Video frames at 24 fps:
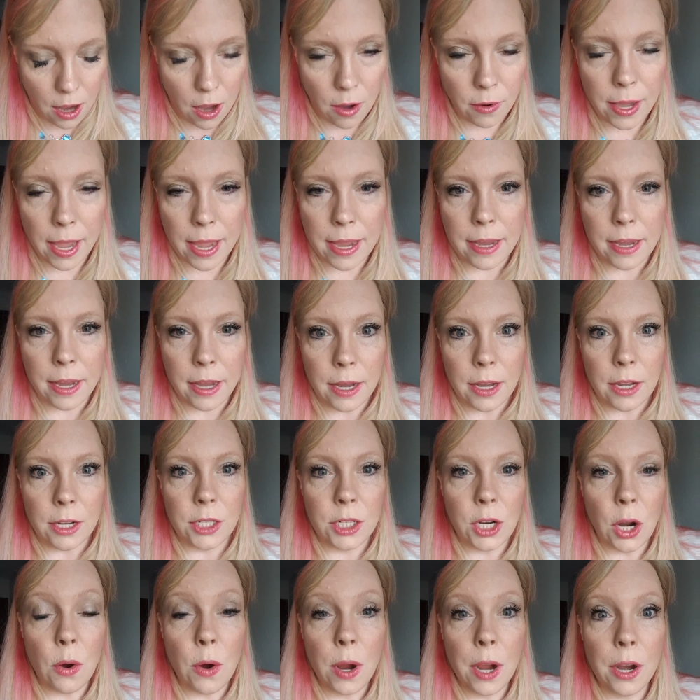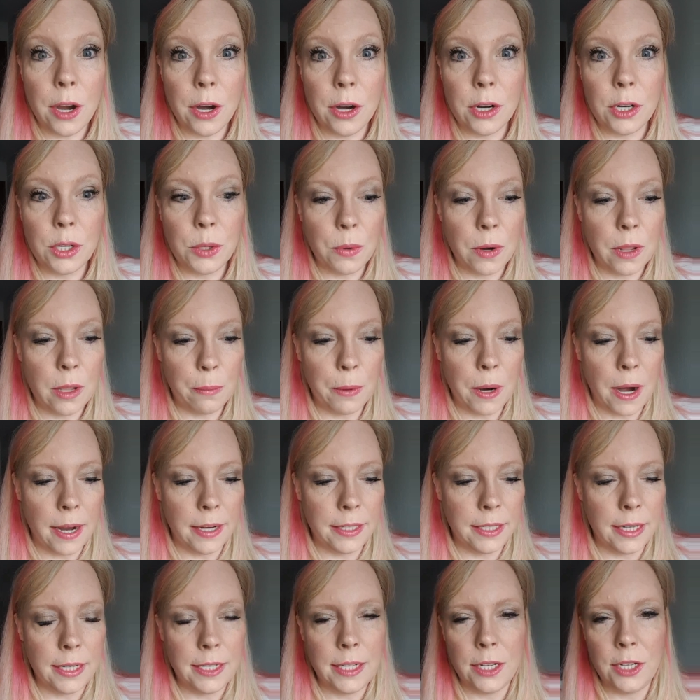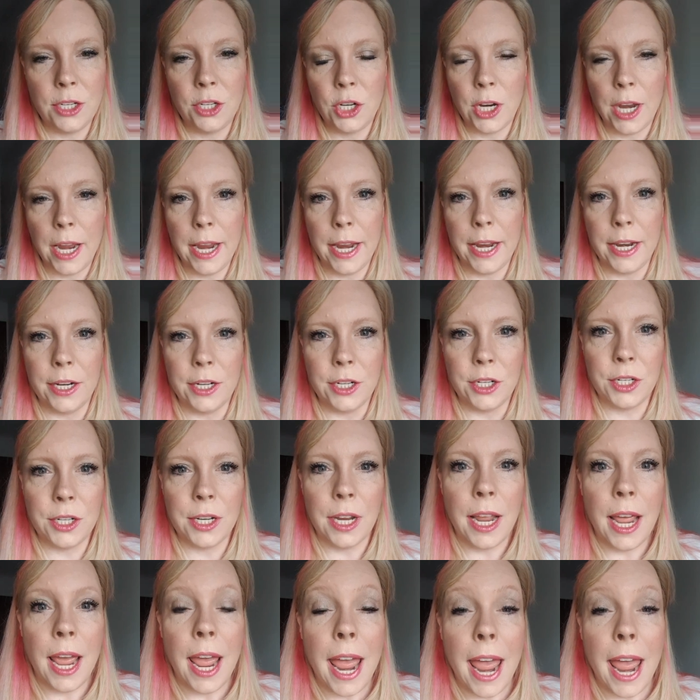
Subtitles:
Okay, so here's where the process has changed.